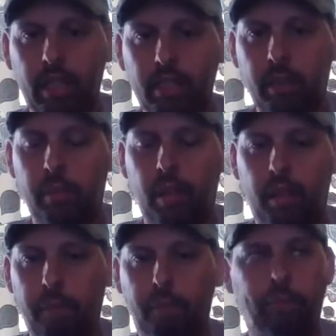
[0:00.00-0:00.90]
some
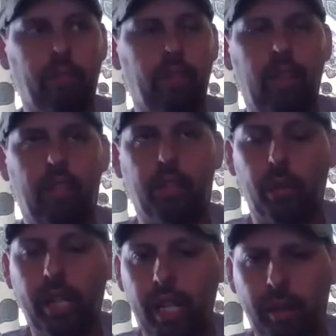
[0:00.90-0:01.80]

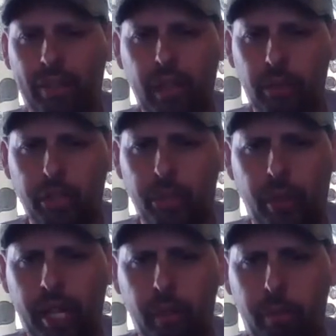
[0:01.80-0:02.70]
3M, I think it was
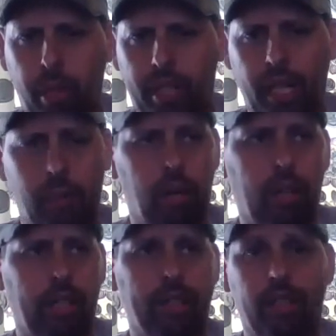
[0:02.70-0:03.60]
3M putty I
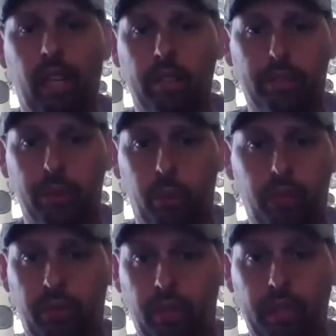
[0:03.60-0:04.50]
bought at the dollar store
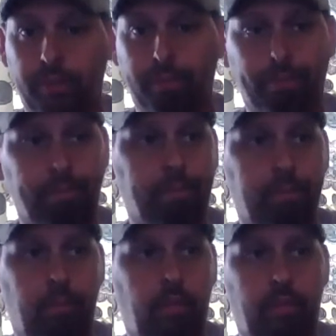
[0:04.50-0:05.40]
for like
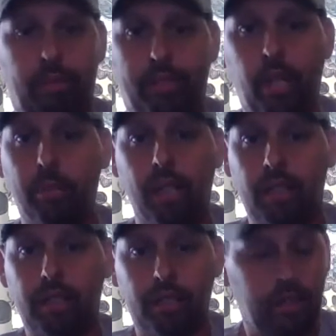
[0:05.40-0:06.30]

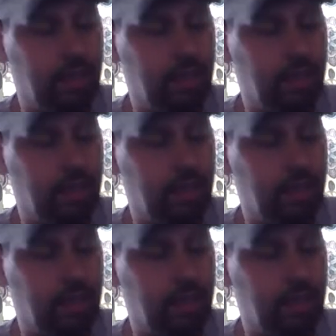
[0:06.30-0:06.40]
$2.